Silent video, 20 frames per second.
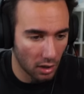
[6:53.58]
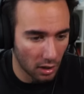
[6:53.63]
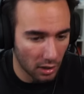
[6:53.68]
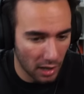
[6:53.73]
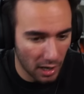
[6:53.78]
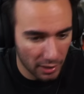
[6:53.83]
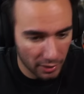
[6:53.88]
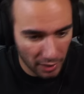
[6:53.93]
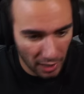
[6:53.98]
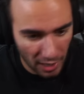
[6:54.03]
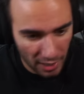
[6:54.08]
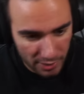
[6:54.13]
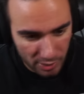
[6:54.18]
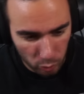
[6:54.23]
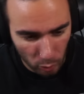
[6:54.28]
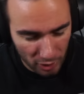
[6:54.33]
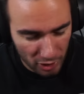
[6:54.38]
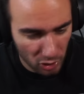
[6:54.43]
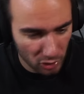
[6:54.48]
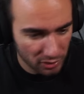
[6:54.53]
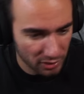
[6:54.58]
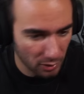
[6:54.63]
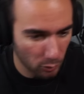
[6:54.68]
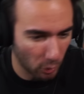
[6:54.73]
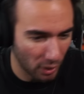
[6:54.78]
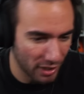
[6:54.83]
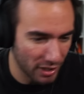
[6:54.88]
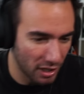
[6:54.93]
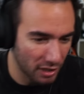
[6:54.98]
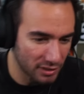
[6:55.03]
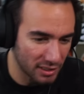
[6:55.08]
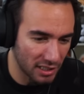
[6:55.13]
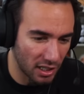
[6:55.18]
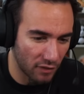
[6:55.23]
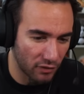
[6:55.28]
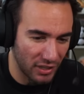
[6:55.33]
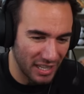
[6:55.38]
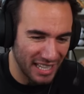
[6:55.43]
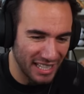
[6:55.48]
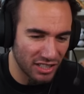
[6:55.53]
All right, guys. What do you what do y'all think
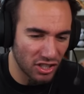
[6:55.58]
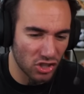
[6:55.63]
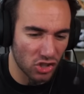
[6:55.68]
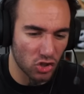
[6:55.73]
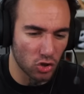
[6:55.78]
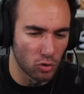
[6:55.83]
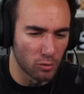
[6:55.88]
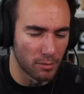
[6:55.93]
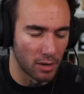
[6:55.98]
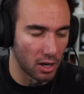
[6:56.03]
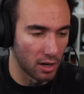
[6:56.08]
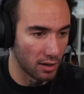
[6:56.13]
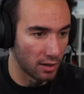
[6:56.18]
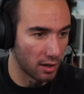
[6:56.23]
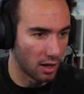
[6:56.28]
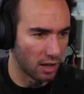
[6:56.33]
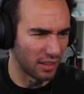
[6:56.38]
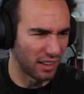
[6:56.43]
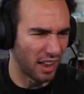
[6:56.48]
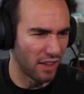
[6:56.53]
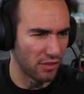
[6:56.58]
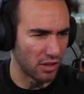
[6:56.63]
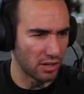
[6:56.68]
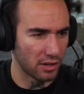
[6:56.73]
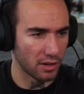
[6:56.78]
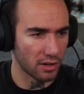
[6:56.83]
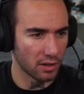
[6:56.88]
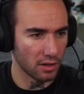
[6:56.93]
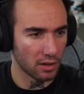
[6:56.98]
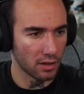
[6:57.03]
of Inazuma 11?